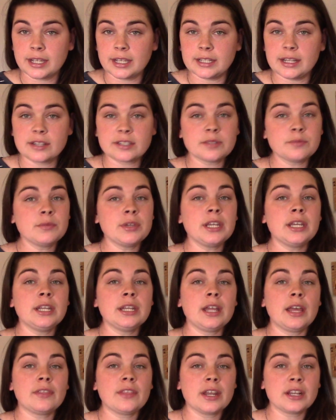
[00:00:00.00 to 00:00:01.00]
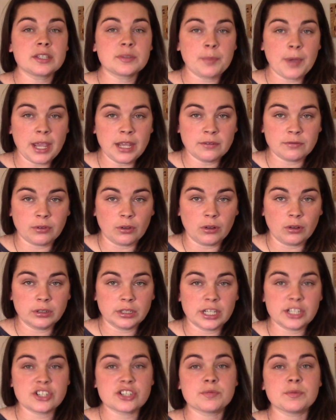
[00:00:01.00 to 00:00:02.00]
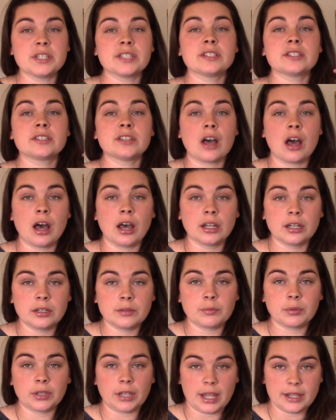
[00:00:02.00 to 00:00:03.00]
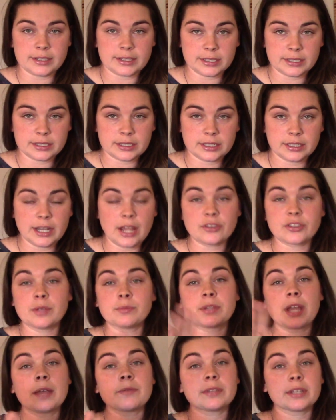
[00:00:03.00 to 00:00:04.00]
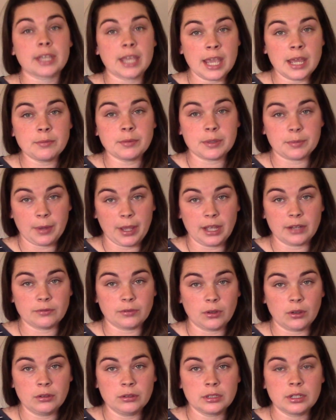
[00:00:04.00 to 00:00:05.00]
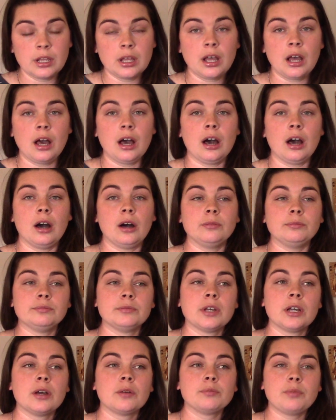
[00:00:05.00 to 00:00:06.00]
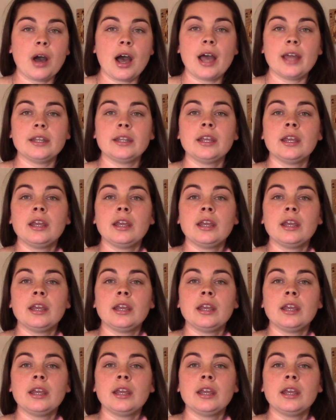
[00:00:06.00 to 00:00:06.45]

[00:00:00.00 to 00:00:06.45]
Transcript: Doesn't mean that it's painful, it just means it's unpleasant. Now, sometimes it can be painful, but